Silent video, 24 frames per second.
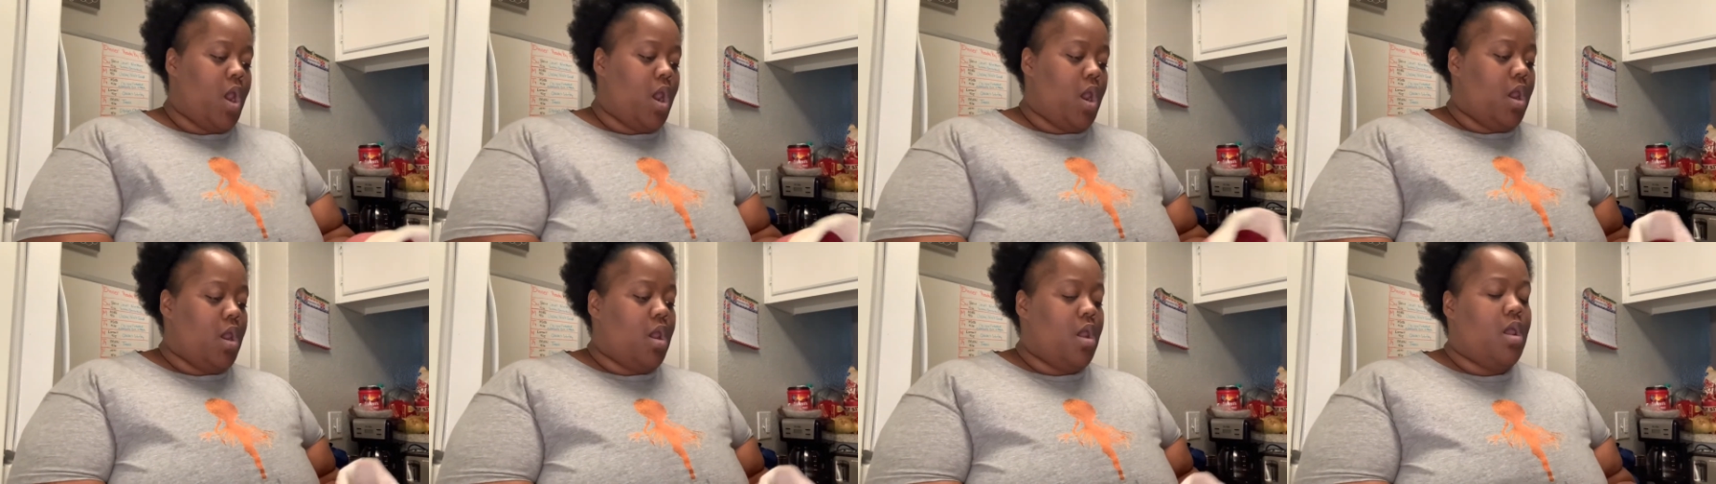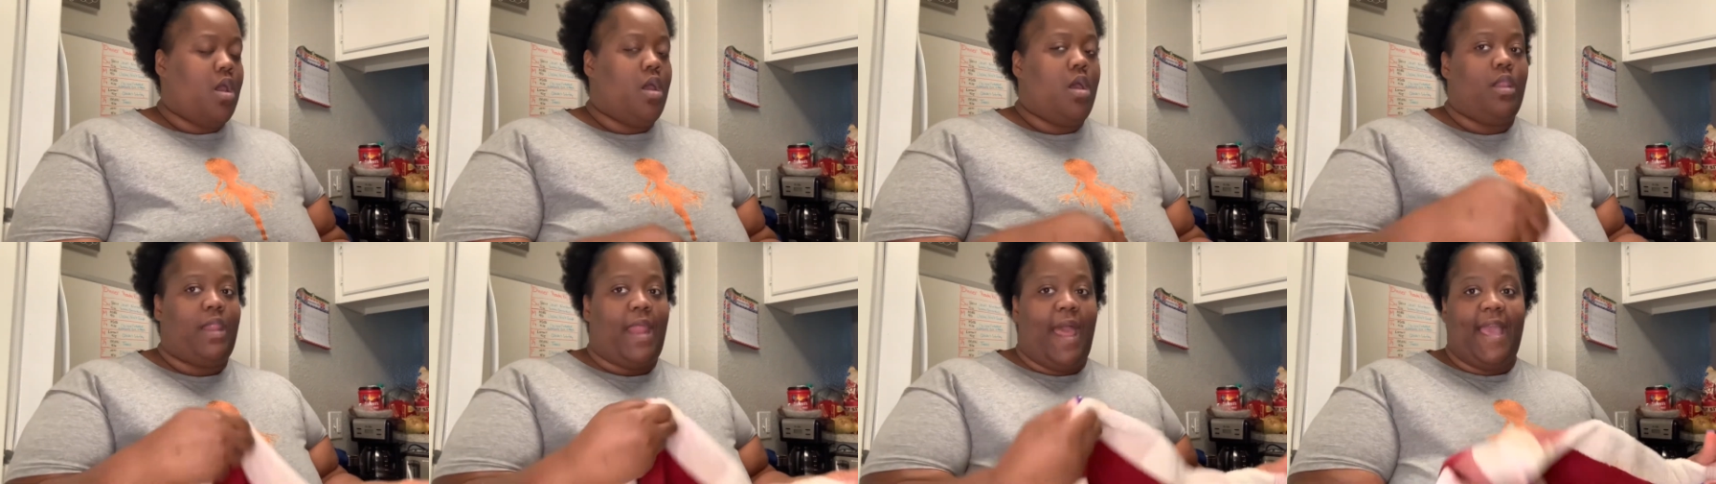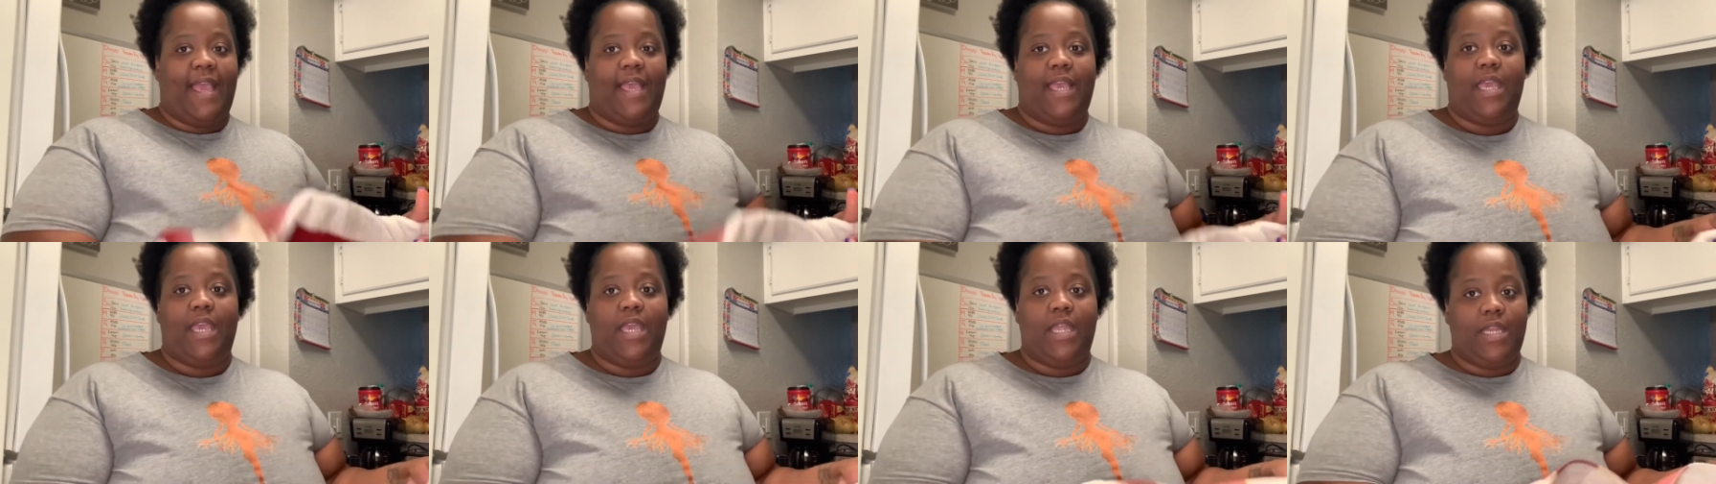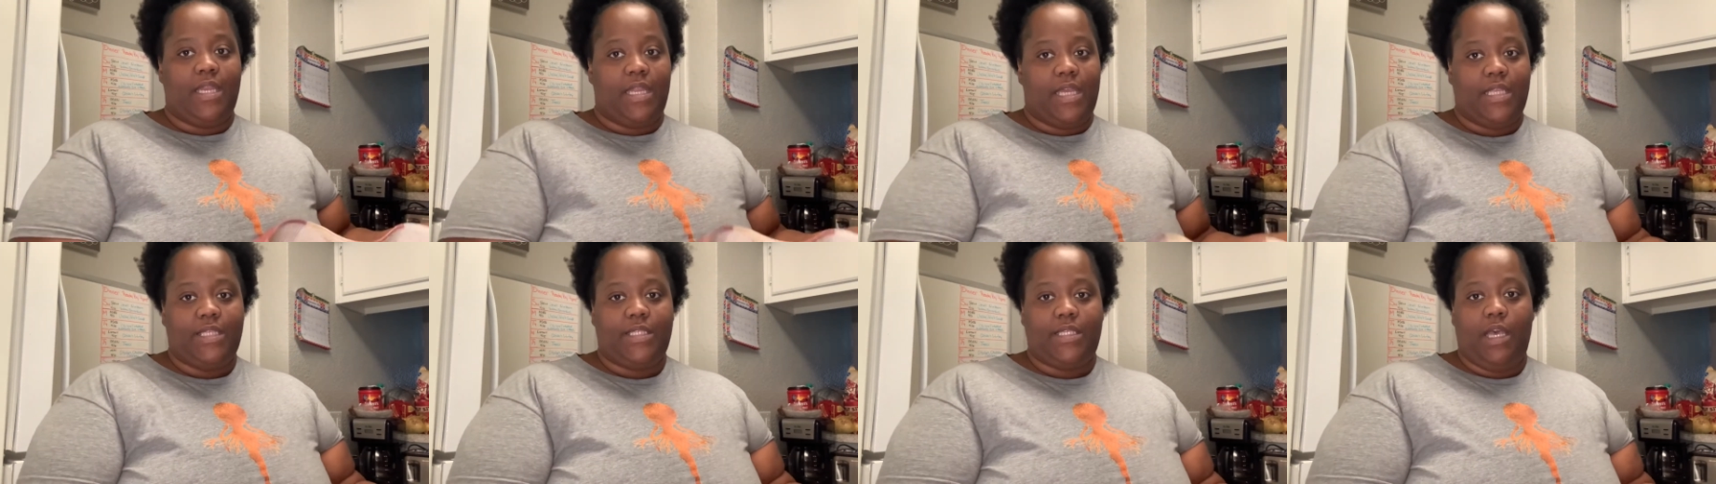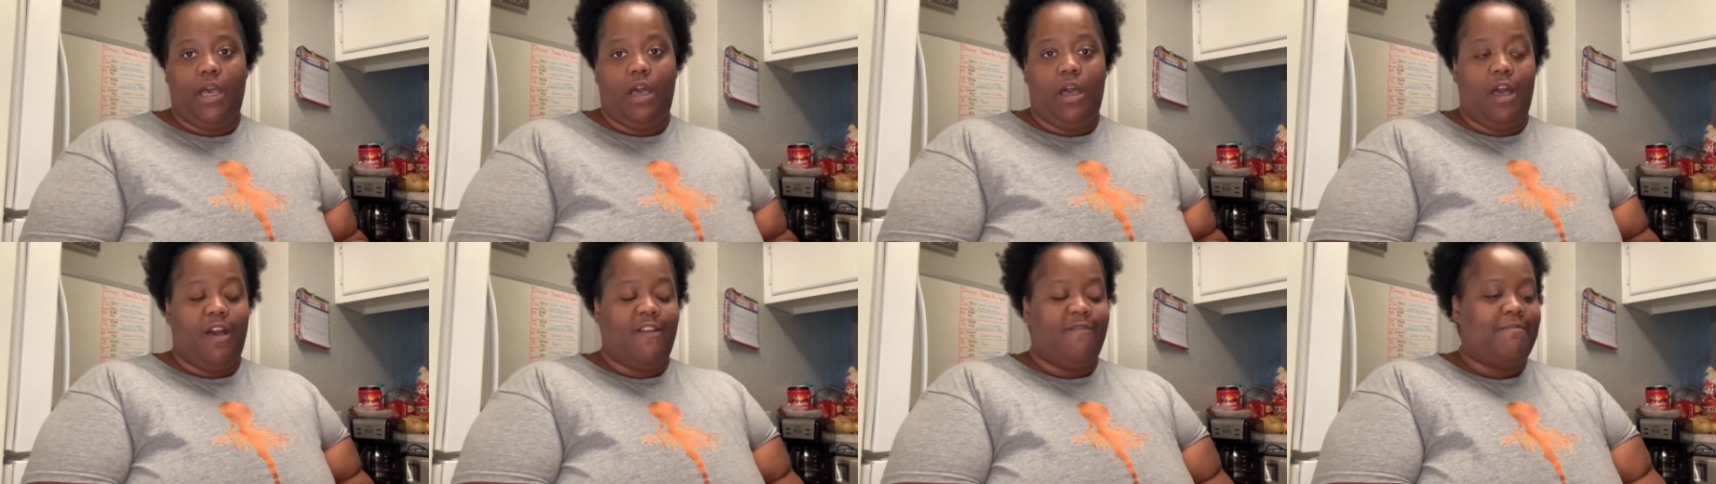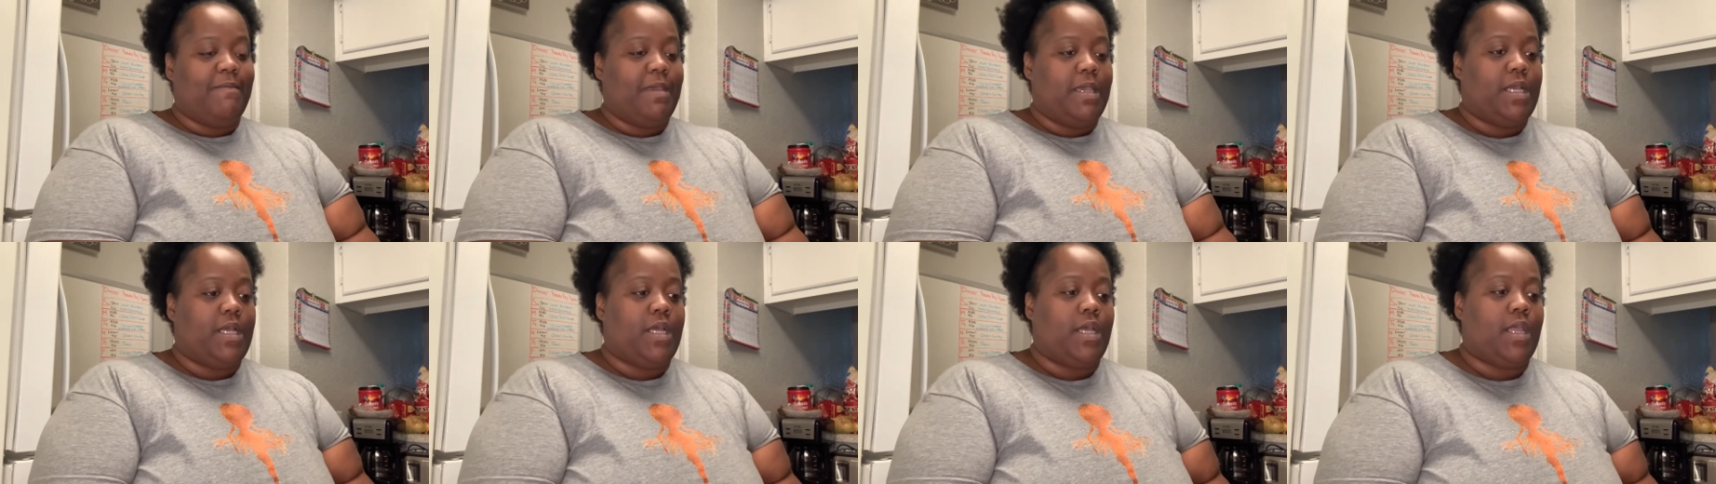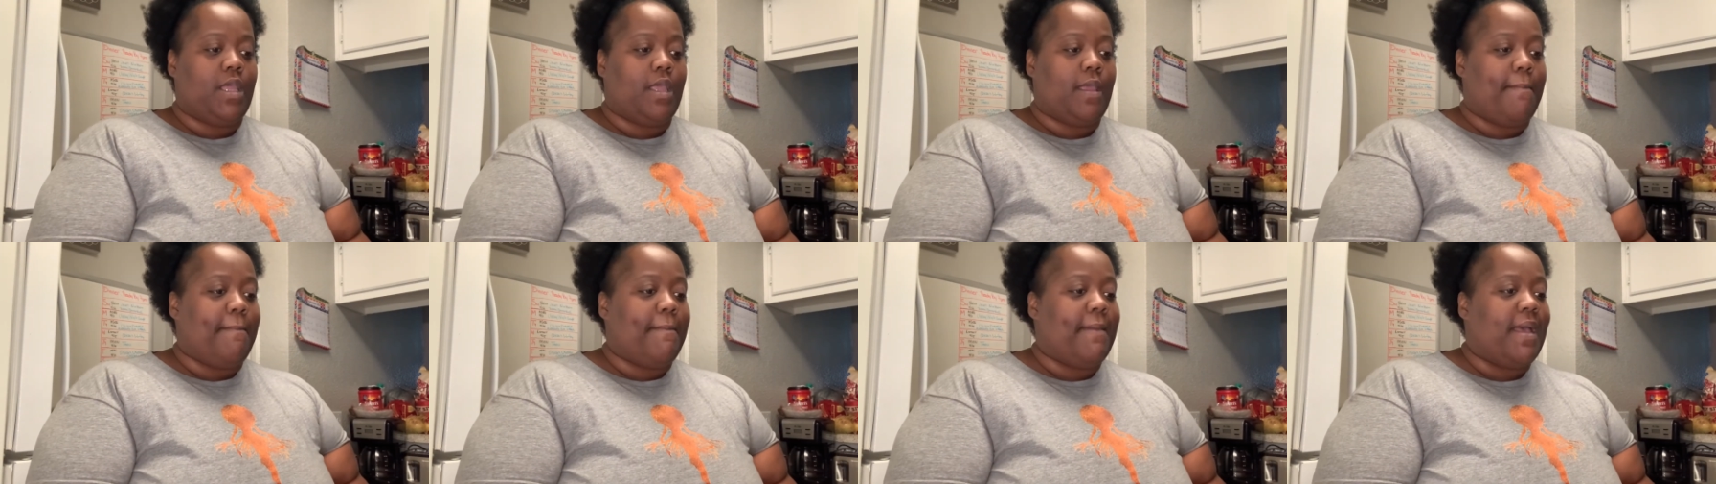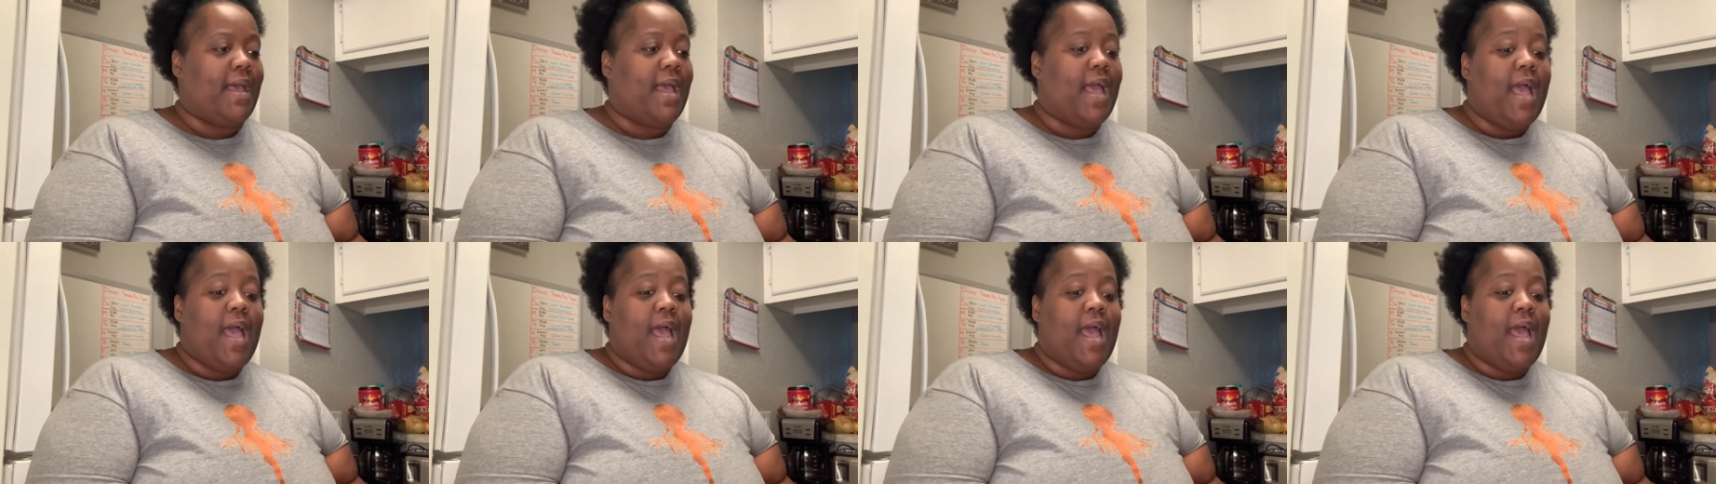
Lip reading: So some people cook their seasoned side up,